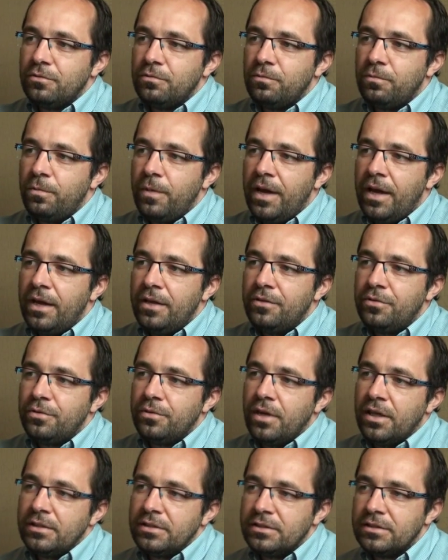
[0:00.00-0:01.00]
a way to
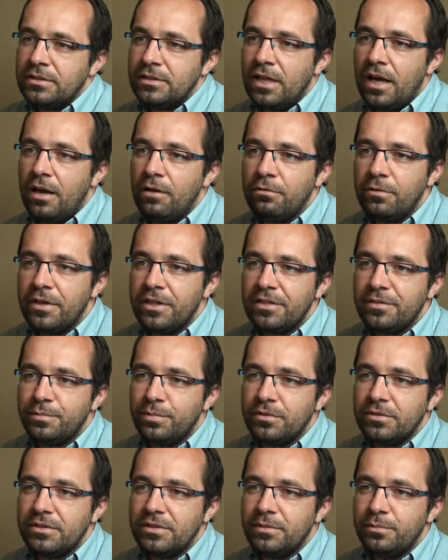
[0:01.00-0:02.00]
understand our
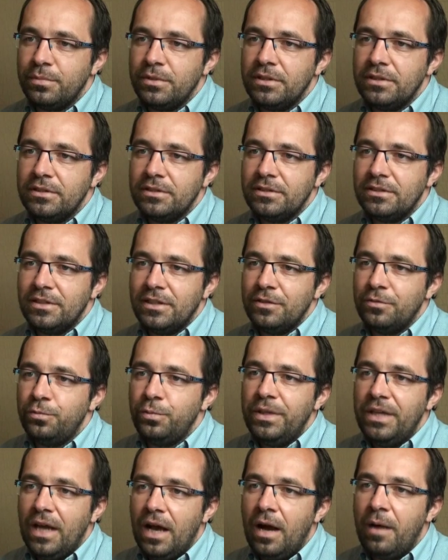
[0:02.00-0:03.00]
responsibility, that
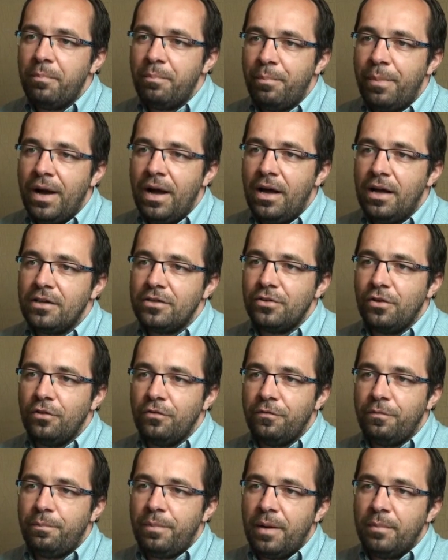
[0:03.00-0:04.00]
we are part
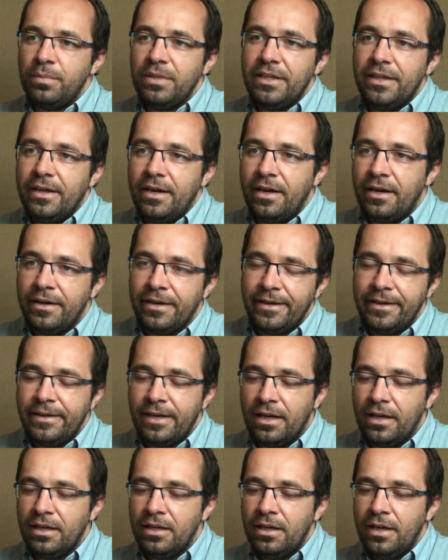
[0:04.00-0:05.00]
of public
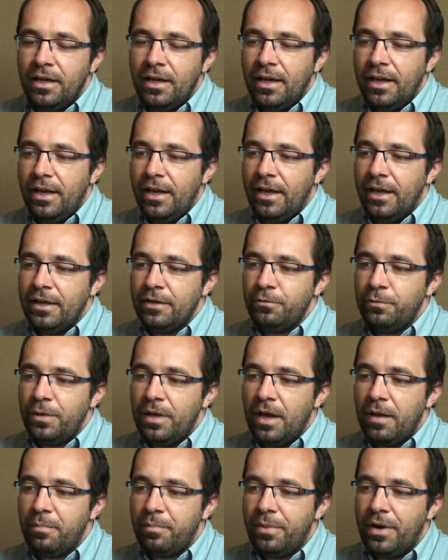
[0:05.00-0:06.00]
arena and
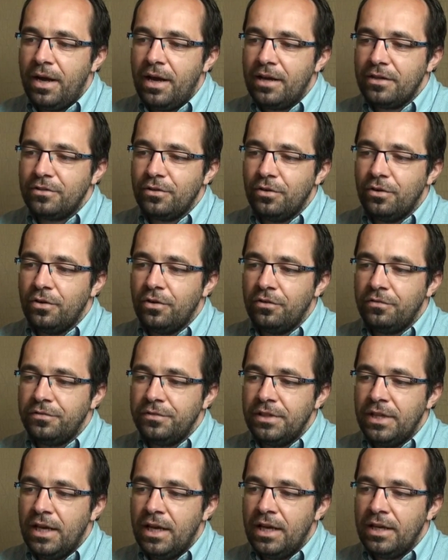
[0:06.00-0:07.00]
we are part
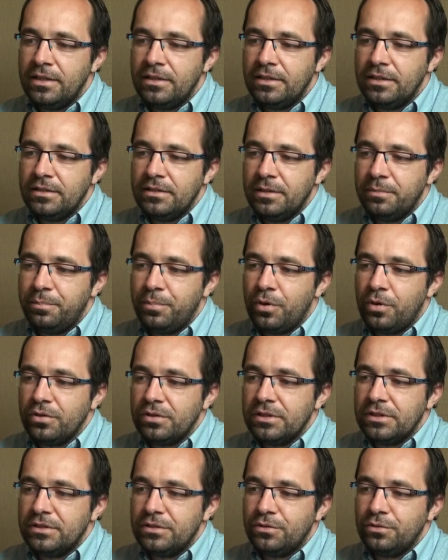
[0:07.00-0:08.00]
of the
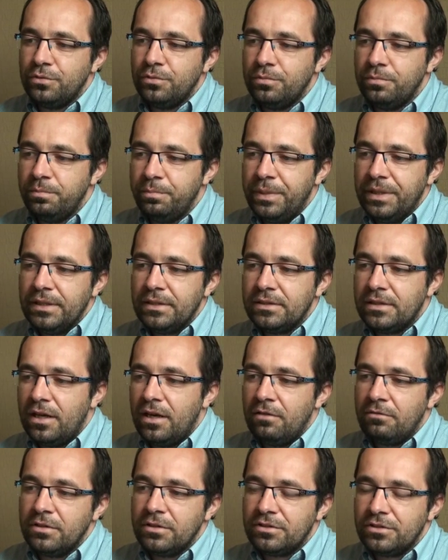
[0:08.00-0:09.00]
process to build
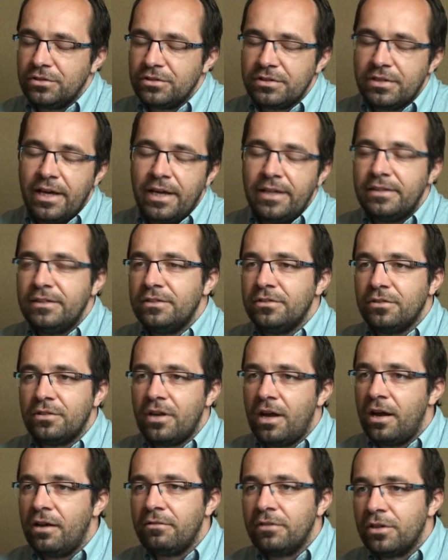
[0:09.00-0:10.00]
our societies or
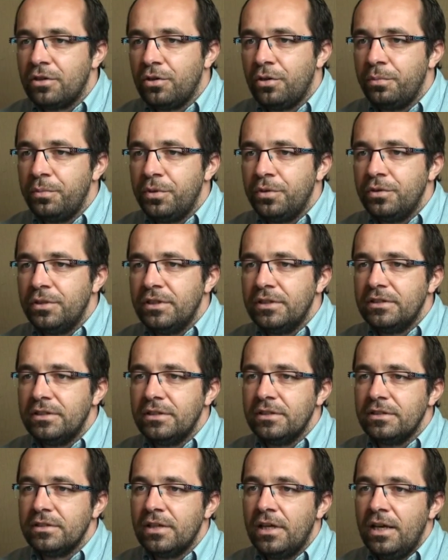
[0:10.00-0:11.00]
our
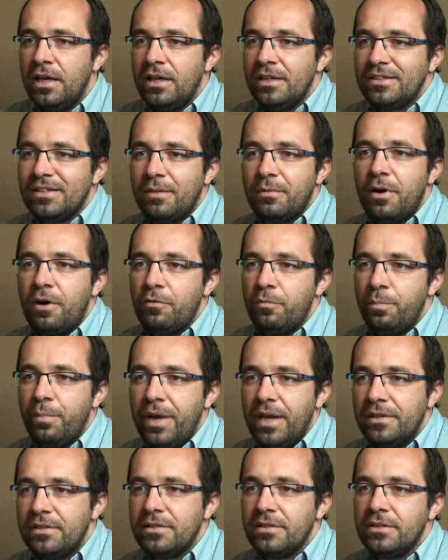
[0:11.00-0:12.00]
communities somehow
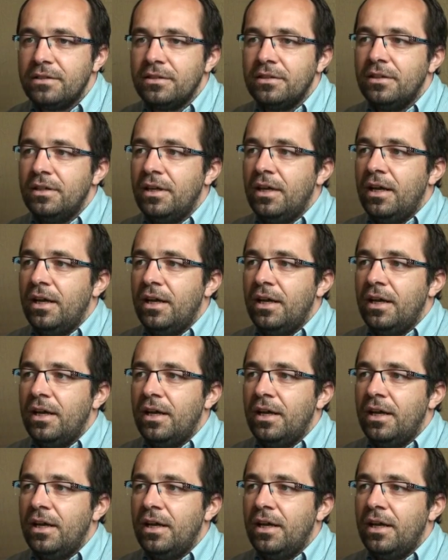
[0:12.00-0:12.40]
better,